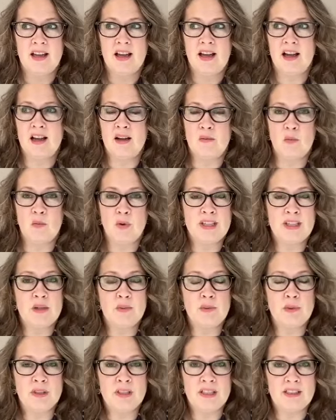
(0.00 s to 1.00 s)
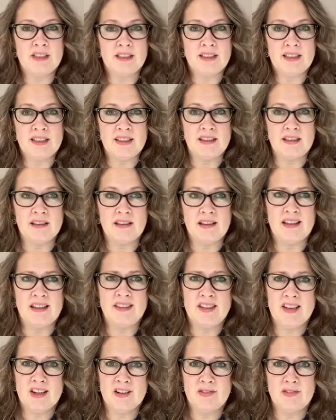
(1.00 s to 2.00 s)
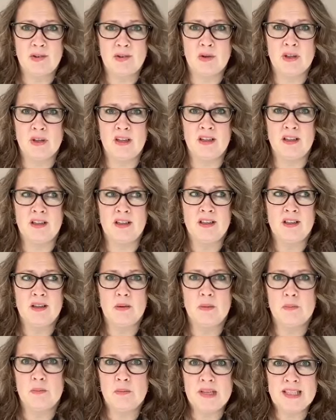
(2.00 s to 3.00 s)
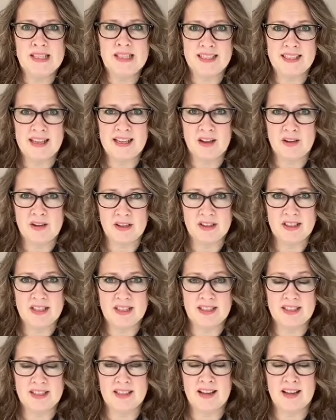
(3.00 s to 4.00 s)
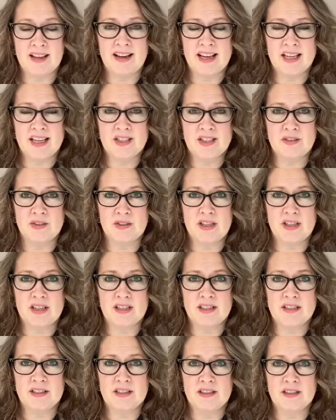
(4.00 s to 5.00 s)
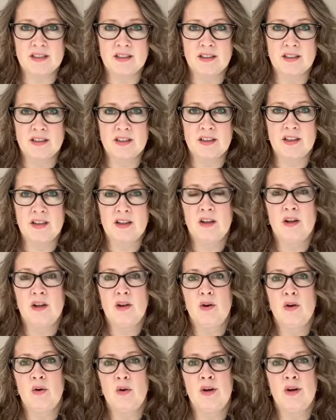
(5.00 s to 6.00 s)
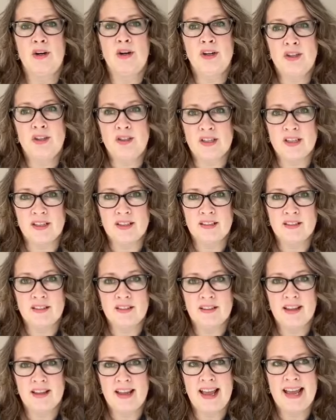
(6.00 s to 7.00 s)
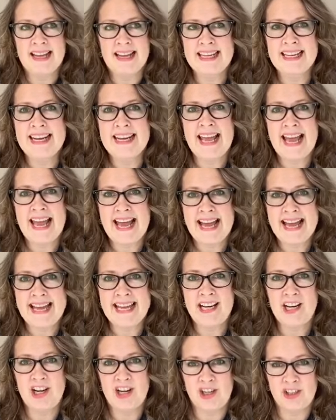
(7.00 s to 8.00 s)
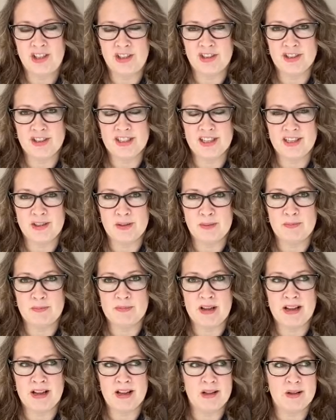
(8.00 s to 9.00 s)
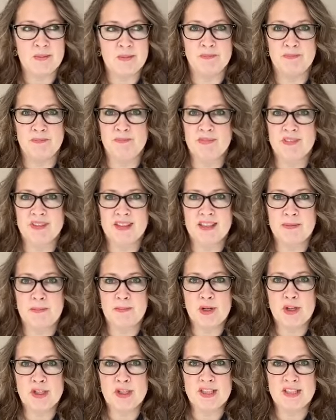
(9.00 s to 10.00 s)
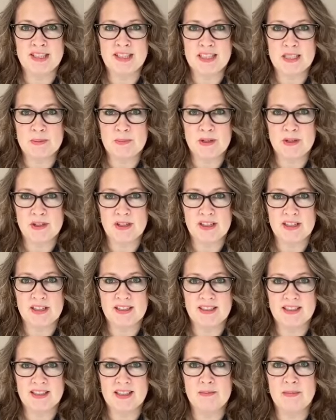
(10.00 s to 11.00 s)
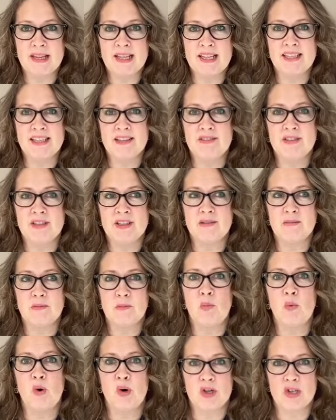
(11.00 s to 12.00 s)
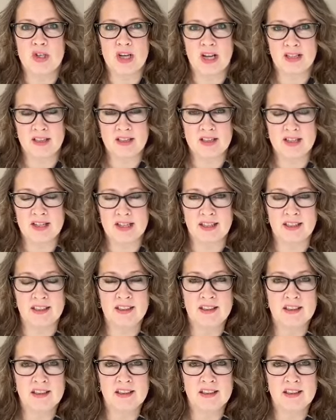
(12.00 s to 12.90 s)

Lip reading: what they really need, and therefore missing out on things that God has for us. Or hurting. It can add hurt to the person's experience. It can make it even more challenging.